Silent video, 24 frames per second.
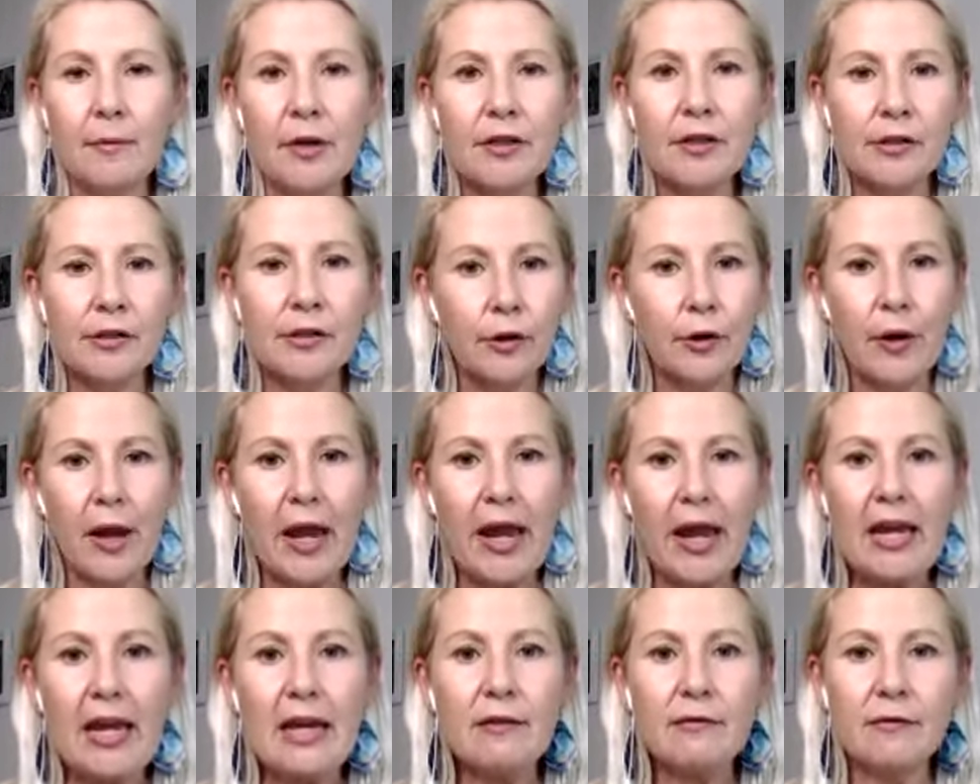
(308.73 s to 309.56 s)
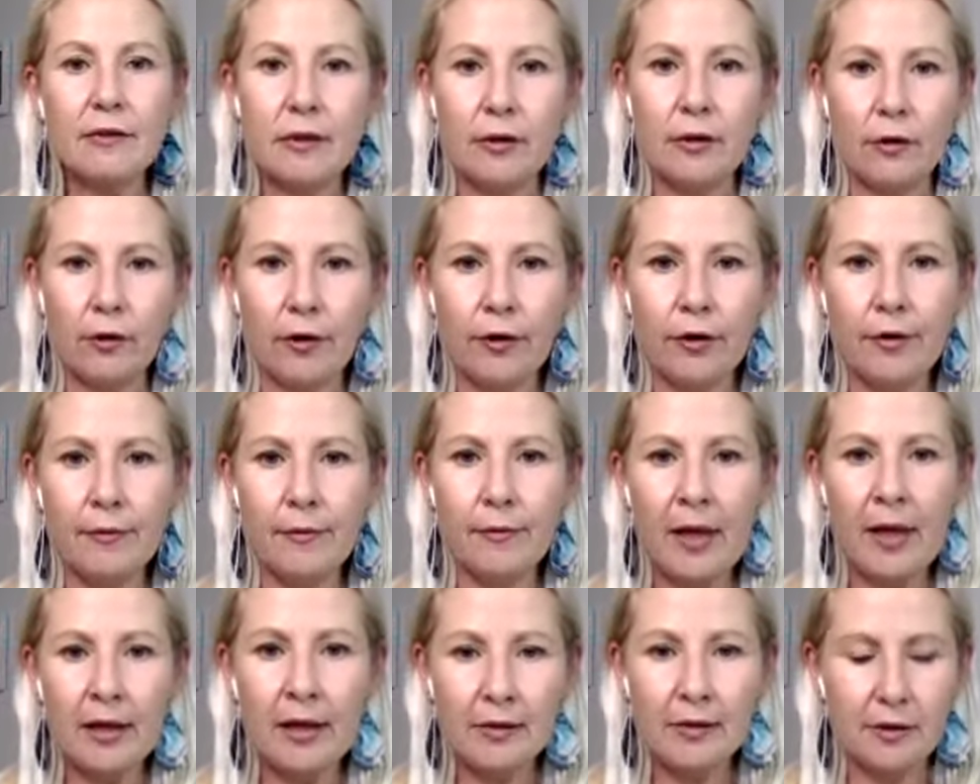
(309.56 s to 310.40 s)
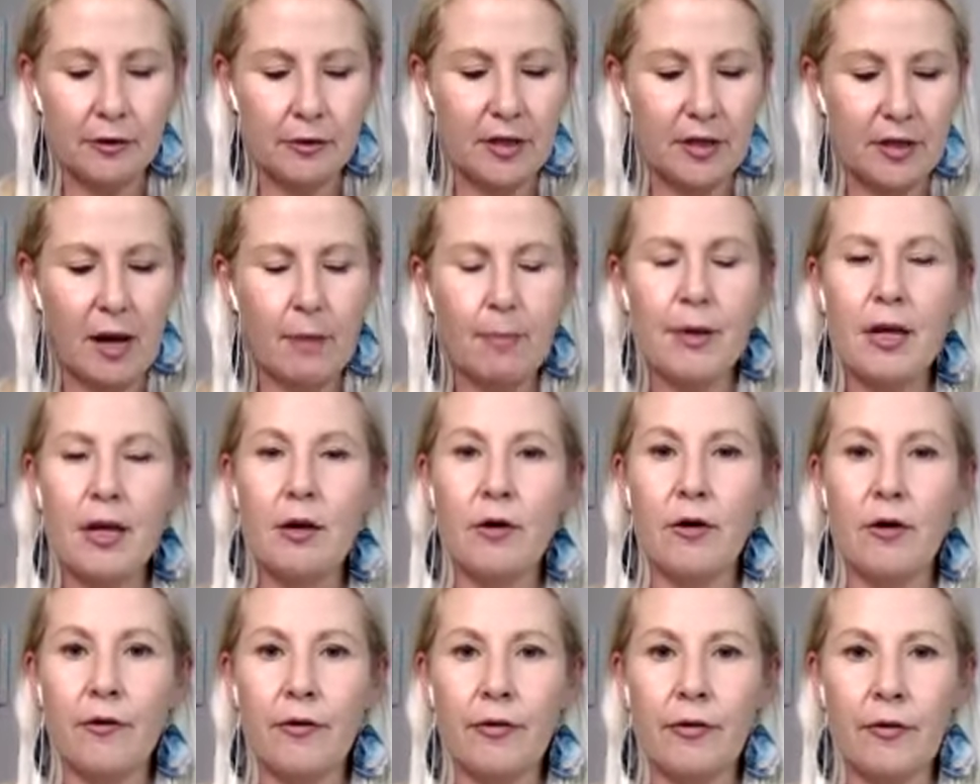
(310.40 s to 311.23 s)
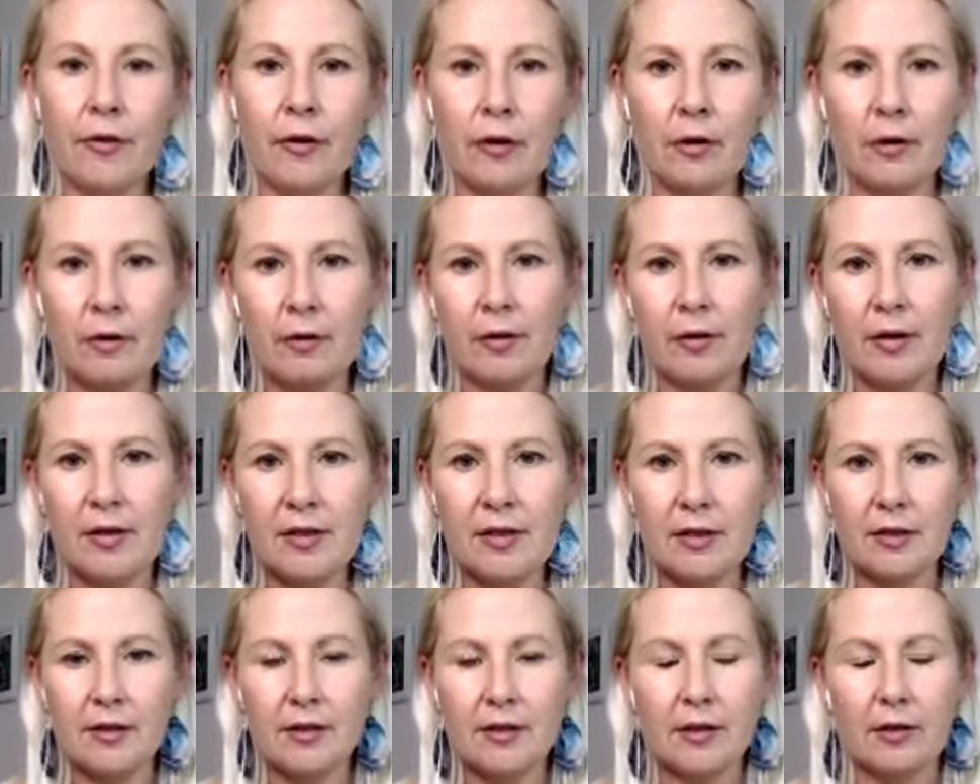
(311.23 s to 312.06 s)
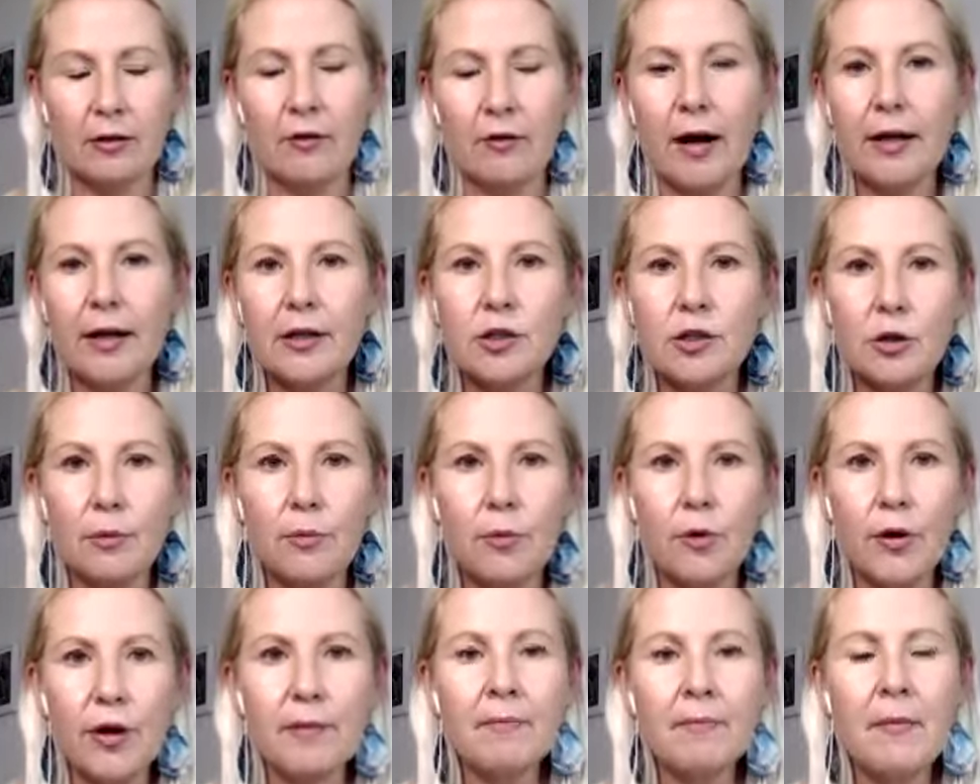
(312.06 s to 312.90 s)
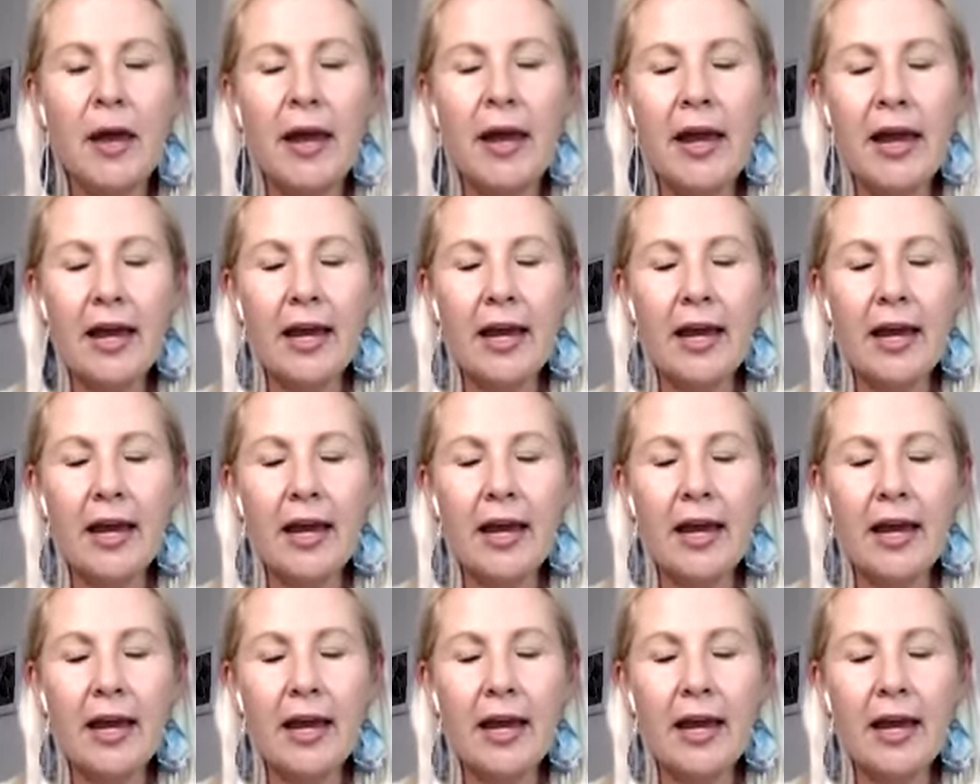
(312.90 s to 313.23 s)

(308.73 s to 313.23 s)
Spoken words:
So tapping on this is the karate chop point,